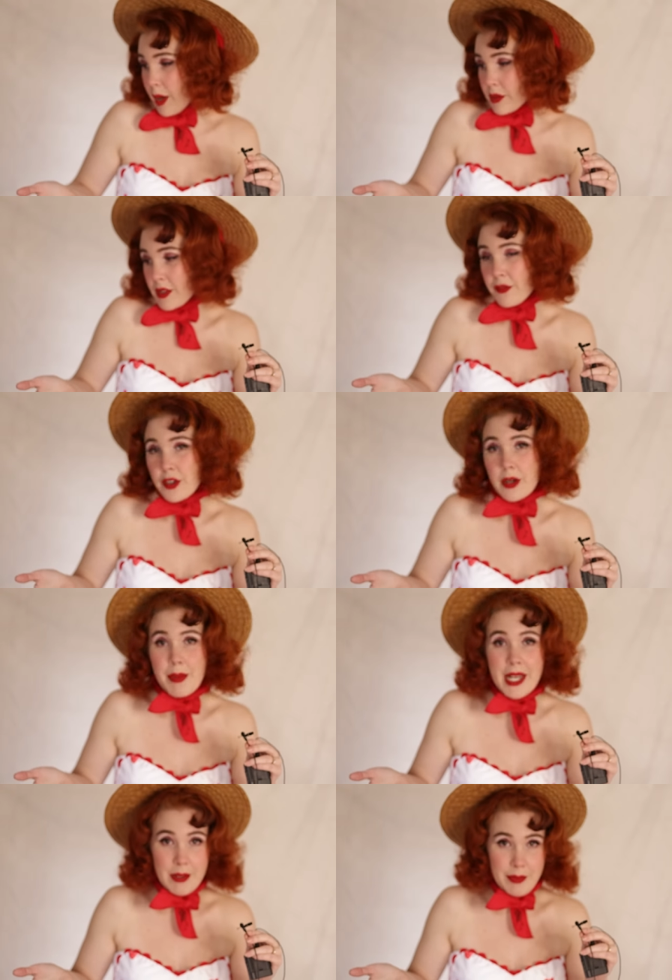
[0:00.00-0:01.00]
posing for
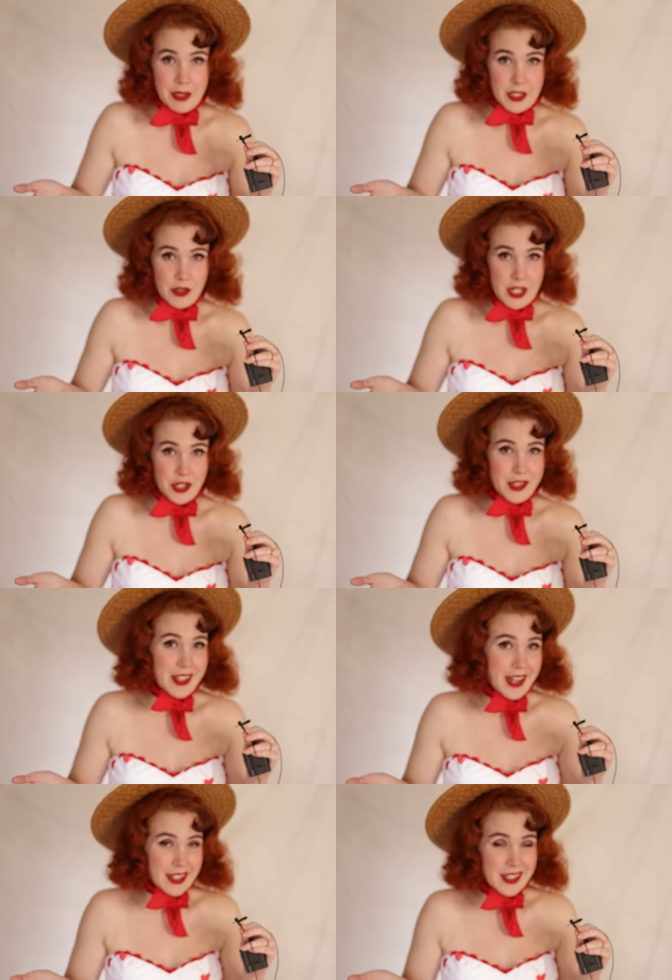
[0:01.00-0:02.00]
a pinup
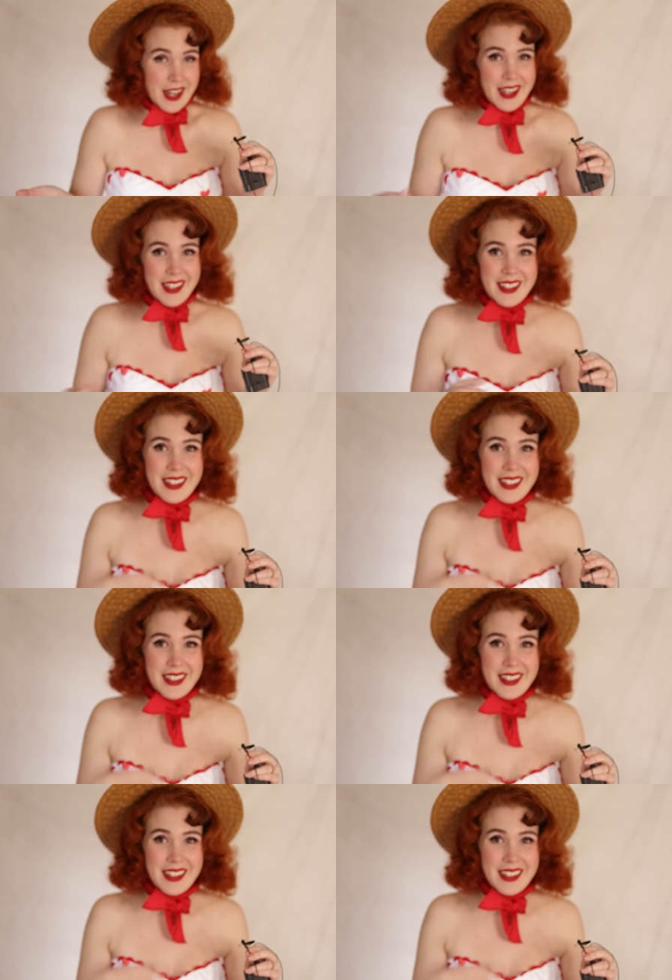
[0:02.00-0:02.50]
illustration the next day.